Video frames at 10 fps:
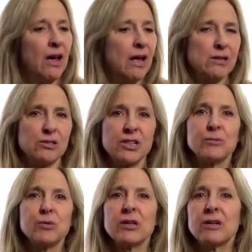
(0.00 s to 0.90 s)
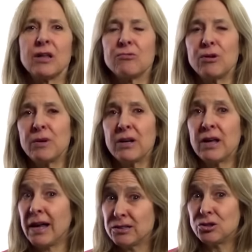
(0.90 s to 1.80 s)
and sleeps with another woman
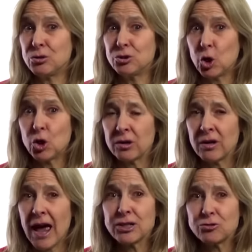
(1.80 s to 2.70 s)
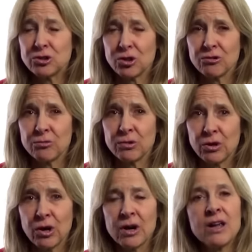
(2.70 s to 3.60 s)
and has two children, extra children
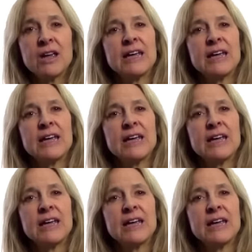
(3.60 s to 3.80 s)
with her.